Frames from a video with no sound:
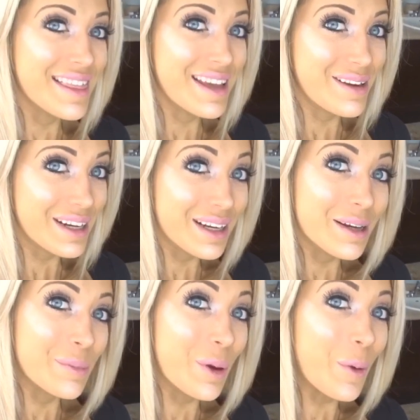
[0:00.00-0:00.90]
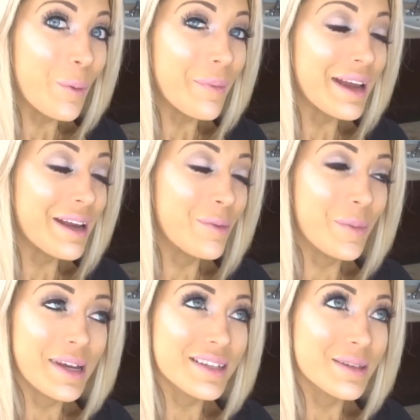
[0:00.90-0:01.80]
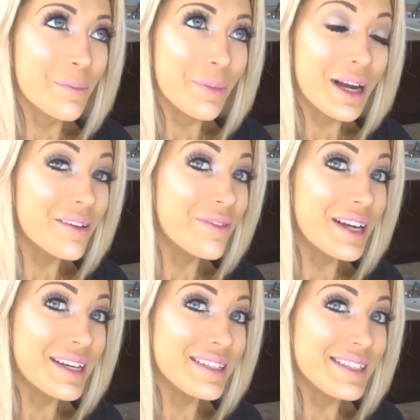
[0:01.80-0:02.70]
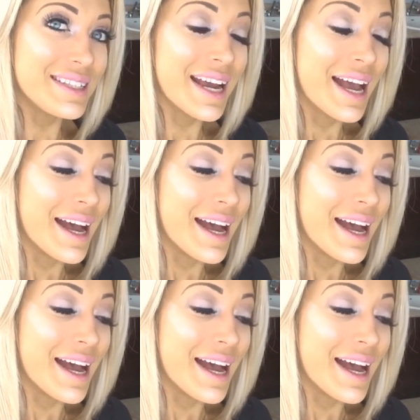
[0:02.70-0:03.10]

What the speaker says: Then I'm gonna come home and we'll make some breakfast.